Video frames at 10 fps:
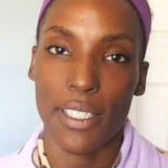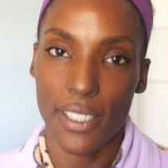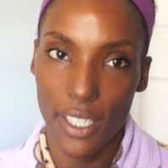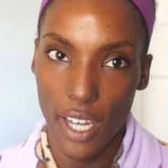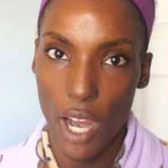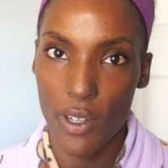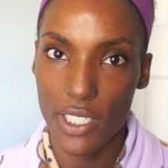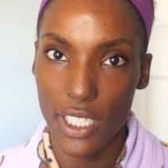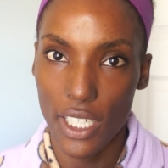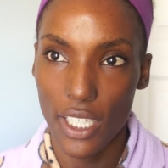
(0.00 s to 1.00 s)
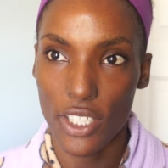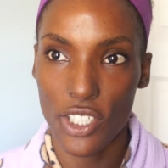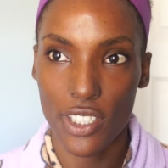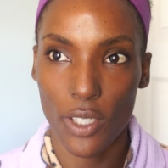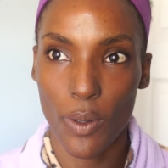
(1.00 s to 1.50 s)
skincare routine
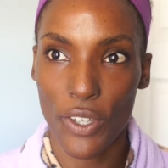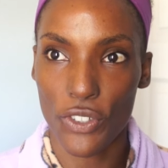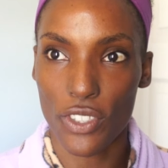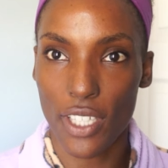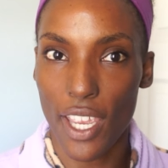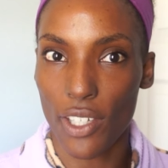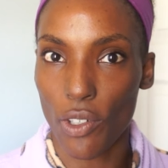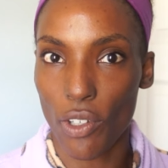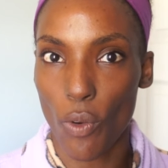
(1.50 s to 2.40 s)
just so you understand